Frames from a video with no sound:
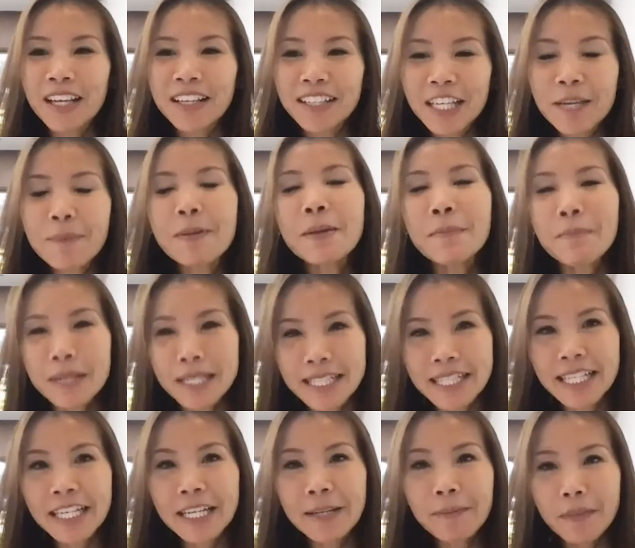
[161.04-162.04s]
keeping
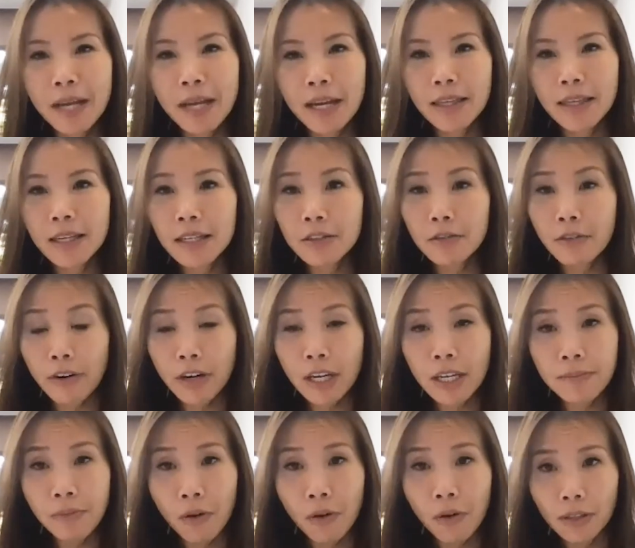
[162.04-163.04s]
busy, I think, is very
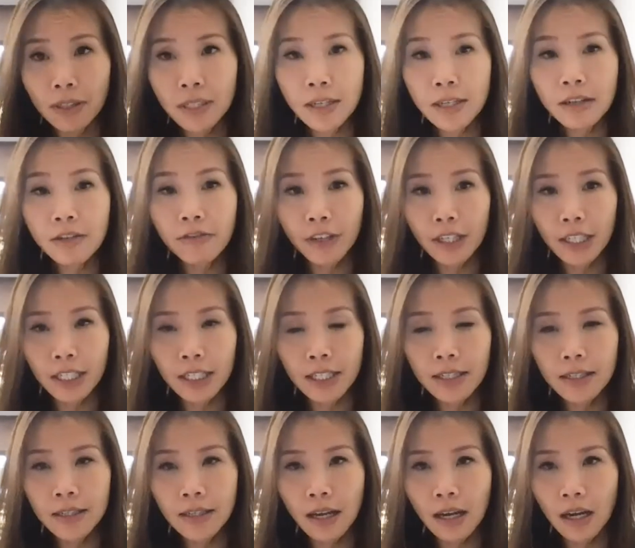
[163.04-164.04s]
important for
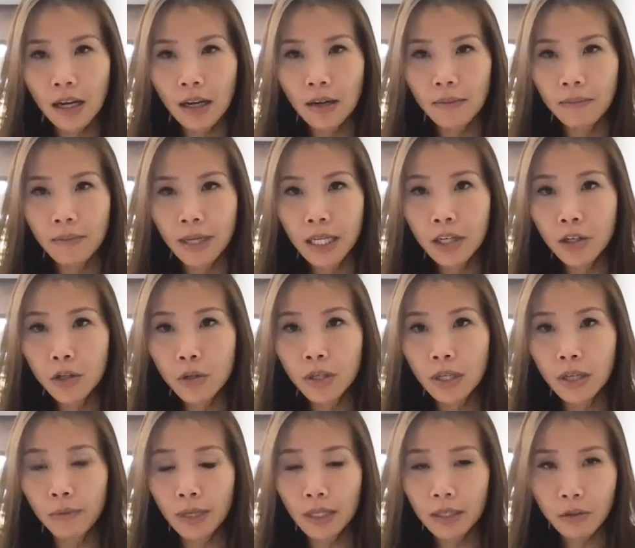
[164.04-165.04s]
us. Making sure
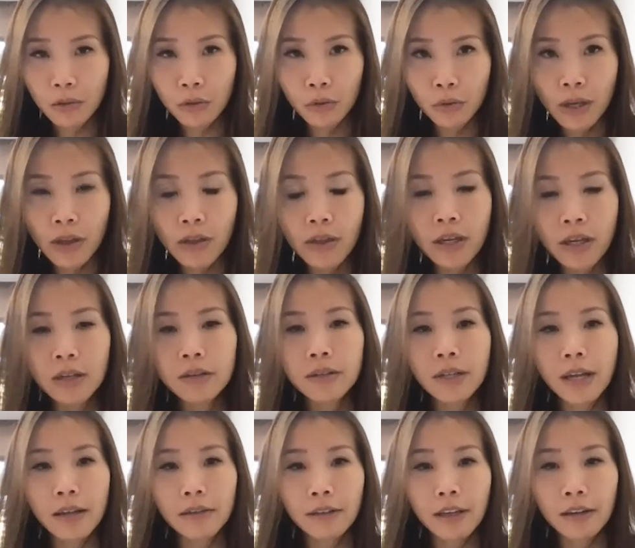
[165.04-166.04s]
that we are still doing things
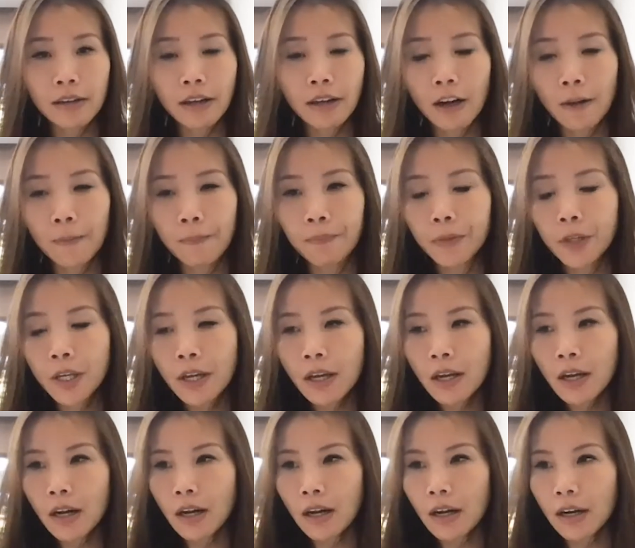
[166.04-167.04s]
that
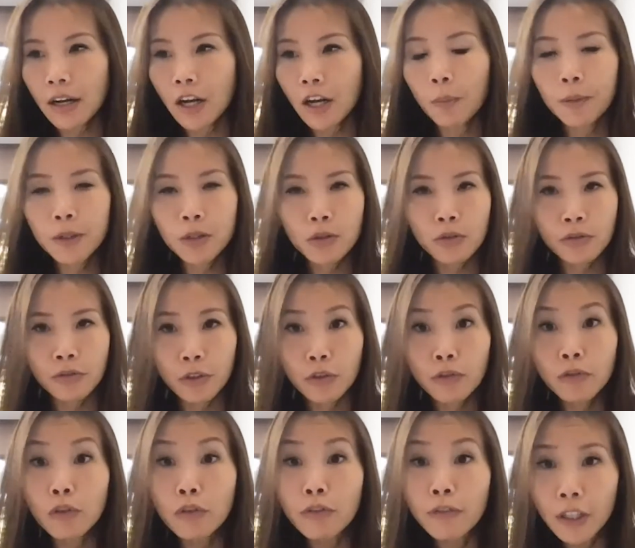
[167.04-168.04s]
help us to feel
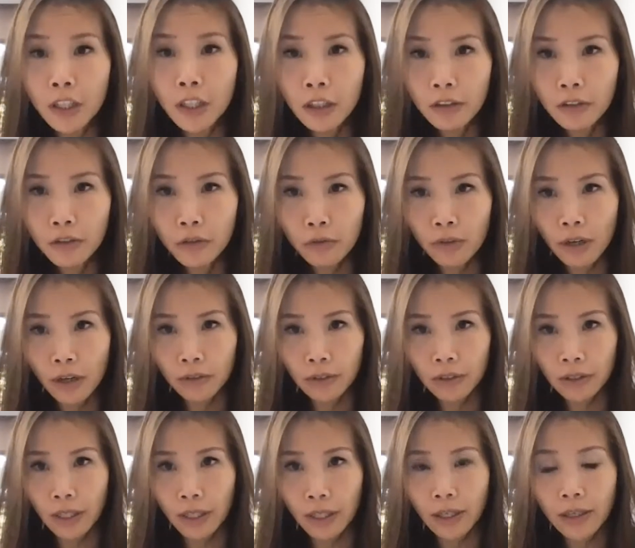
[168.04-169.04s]
fulfilled throughout
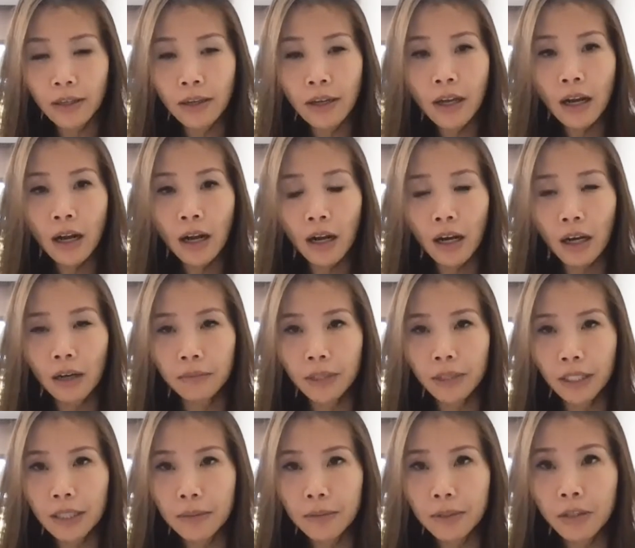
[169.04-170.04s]
the day.
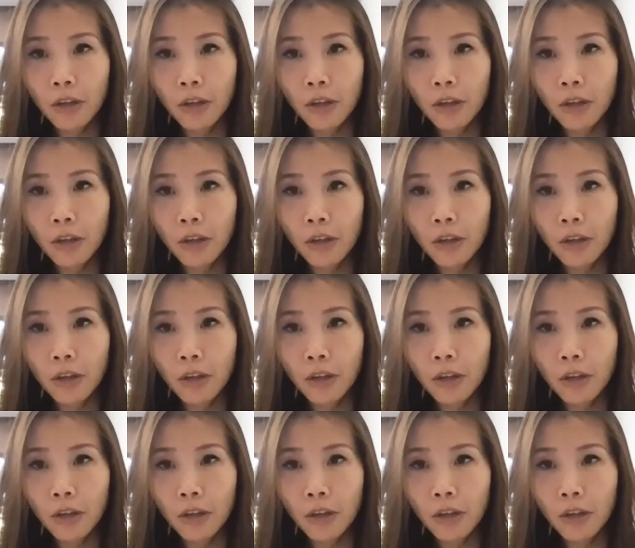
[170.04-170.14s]
That keeps us